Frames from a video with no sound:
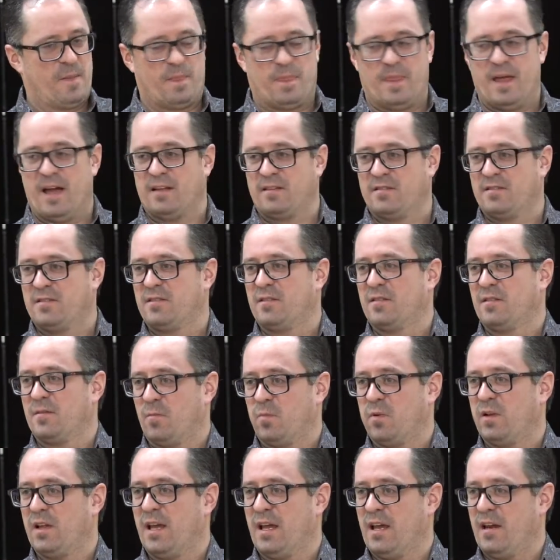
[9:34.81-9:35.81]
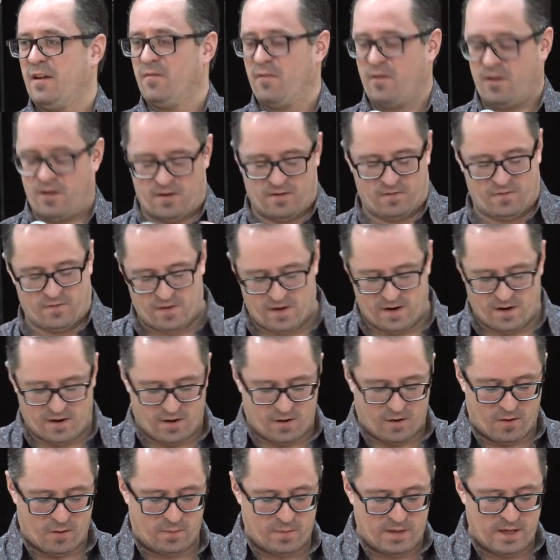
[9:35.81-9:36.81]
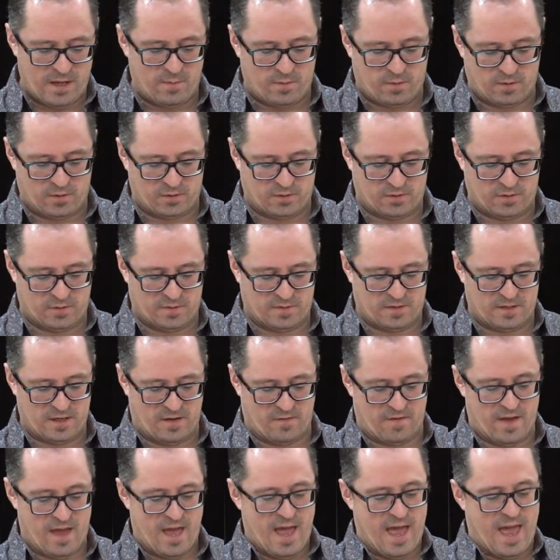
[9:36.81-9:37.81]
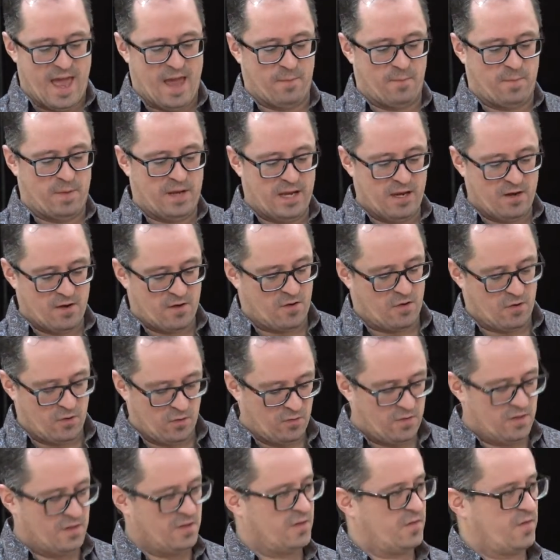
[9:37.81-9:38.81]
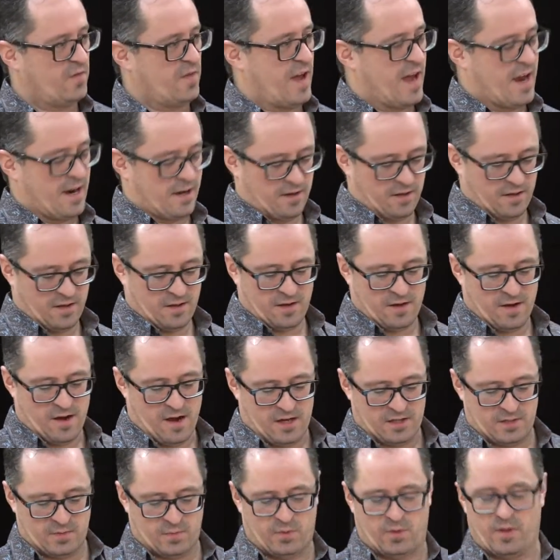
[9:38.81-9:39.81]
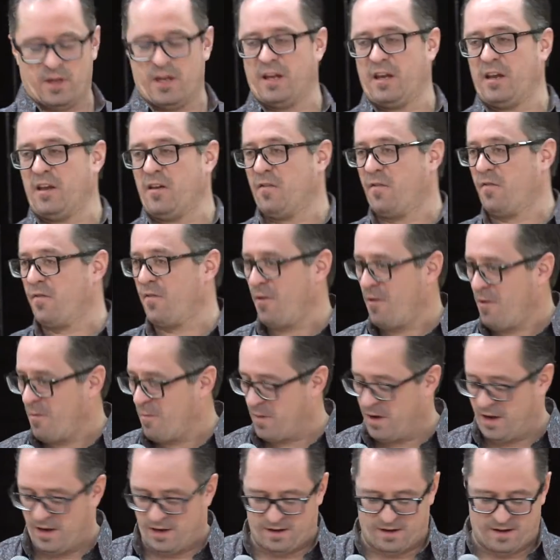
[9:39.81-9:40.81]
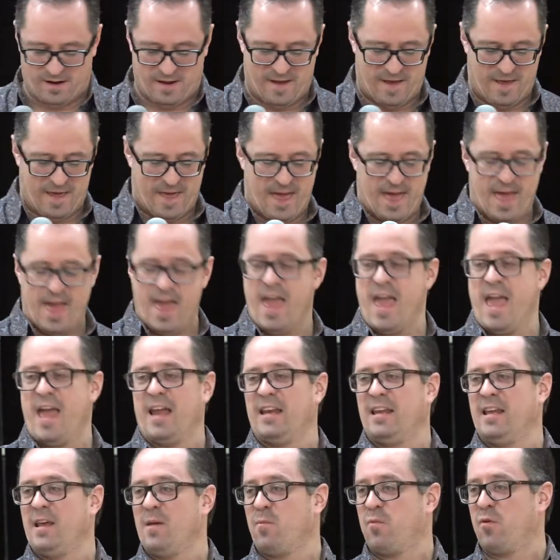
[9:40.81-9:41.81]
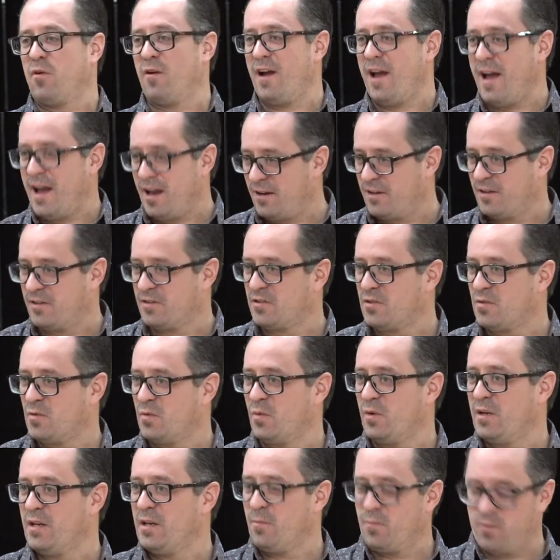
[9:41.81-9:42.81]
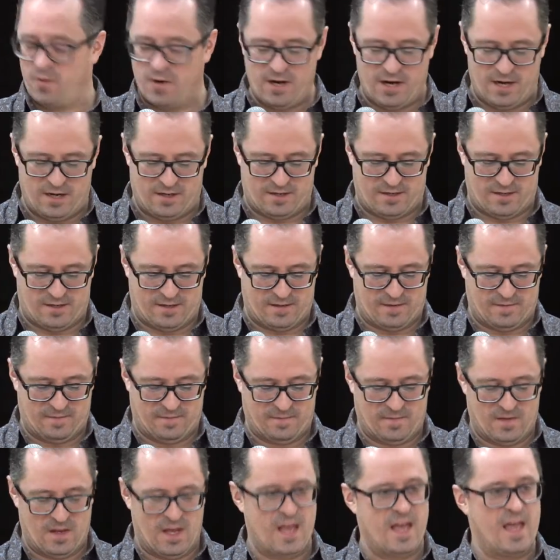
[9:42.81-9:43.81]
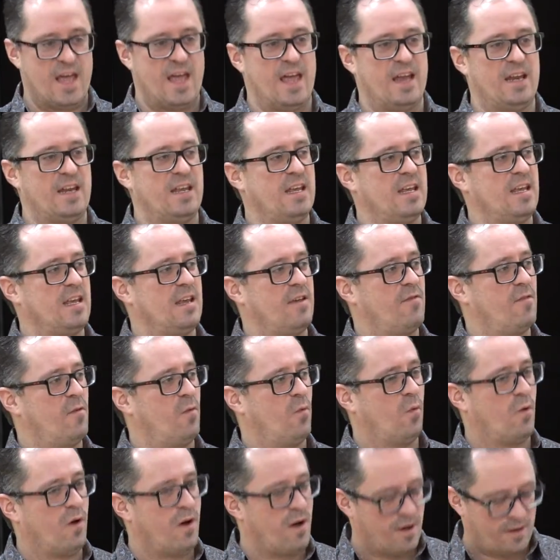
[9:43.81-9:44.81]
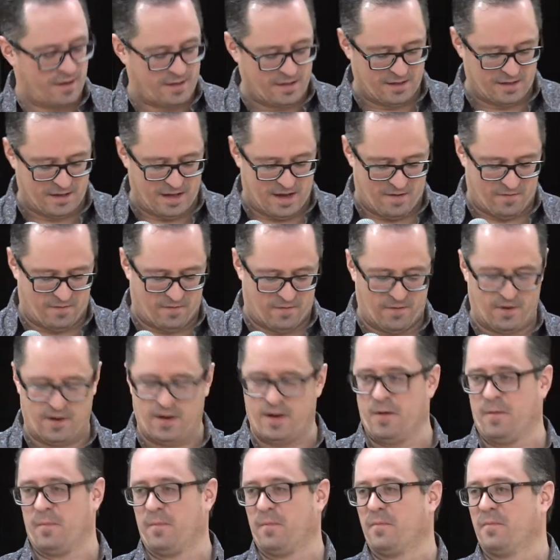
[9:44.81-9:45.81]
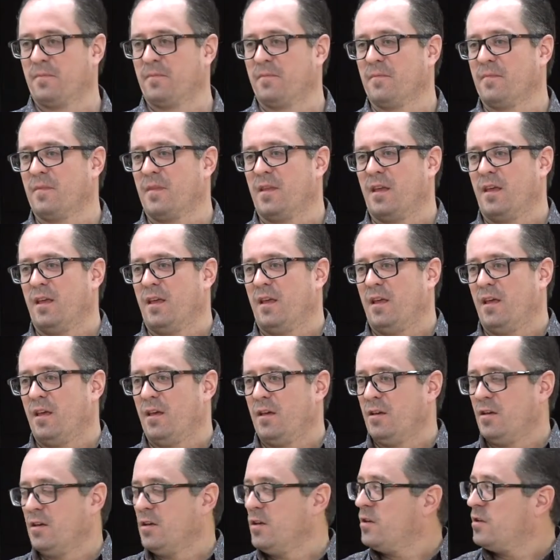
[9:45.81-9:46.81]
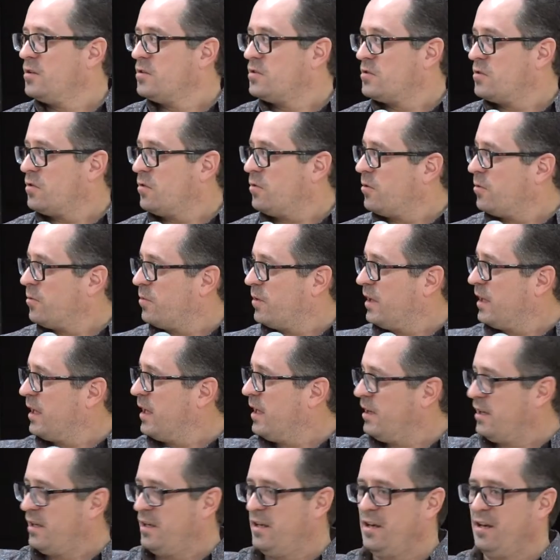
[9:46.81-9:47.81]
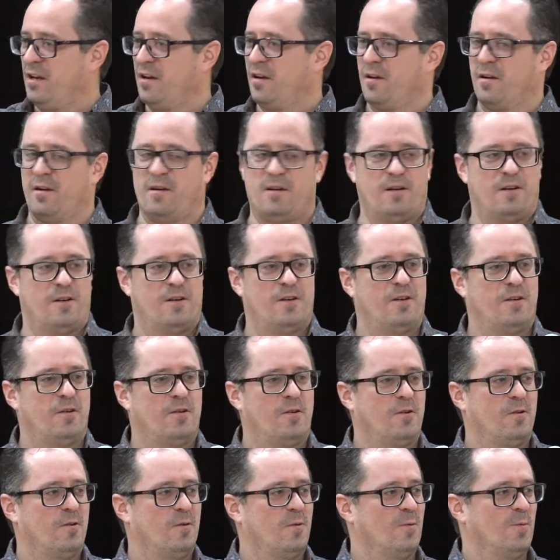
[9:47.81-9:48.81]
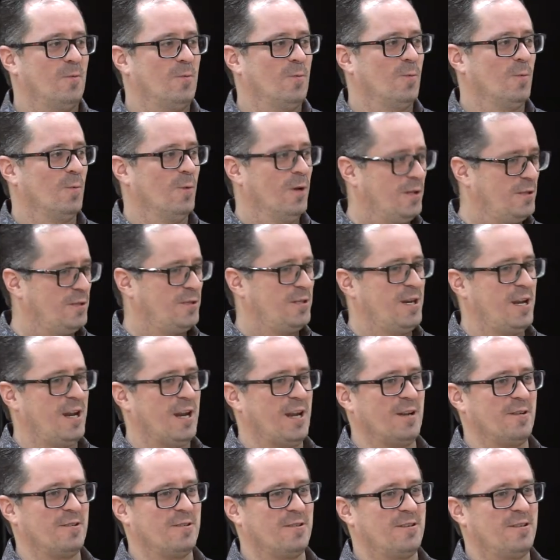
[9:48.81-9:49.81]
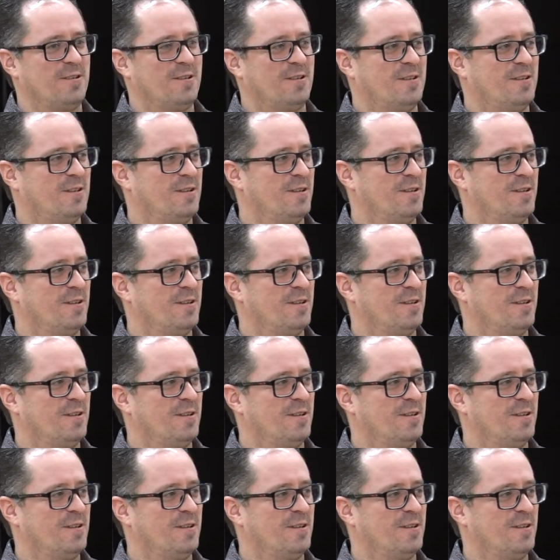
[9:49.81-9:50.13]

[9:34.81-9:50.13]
That's the plan of God, drawing all people into himself. And Peter knew this fact of the gospel, and he affirmed it. And he practiced what he preached. And he even walked in that freedom. So when we get here, what changed?